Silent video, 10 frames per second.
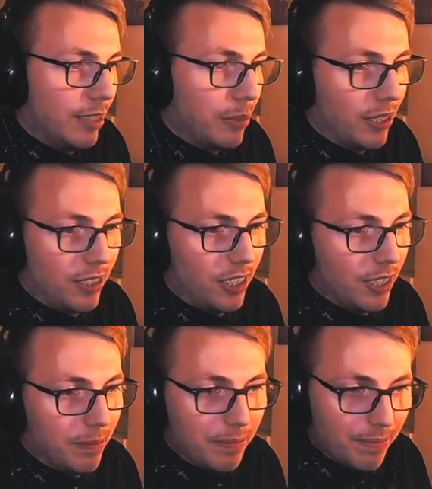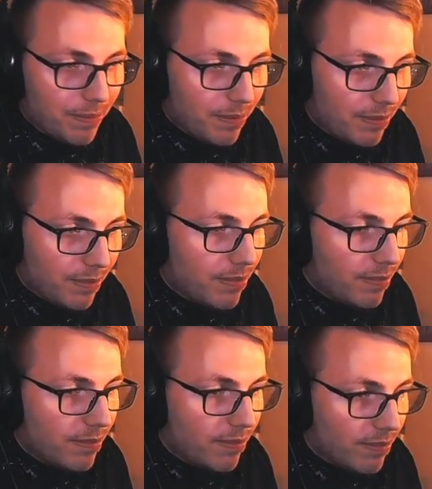yeah, because this is a
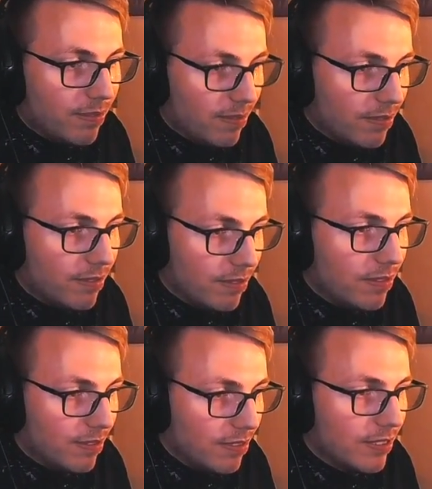very fast level.